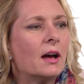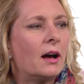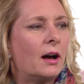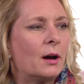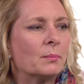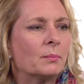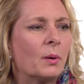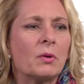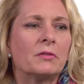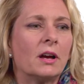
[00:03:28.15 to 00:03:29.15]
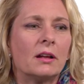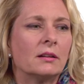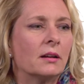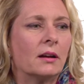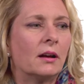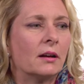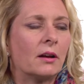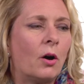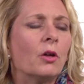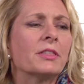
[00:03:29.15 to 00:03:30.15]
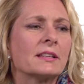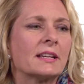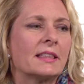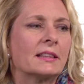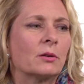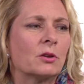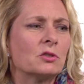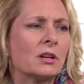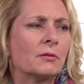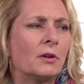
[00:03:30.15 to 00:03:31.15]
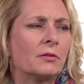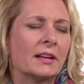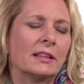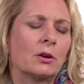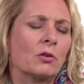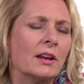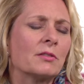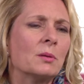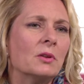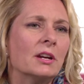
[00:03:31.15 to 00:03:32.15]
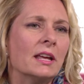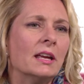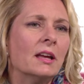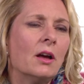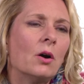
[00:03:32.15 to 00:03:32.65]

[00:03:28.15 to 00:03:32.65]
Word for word: Um, but we've done all things like that that usually are involved like in the creative community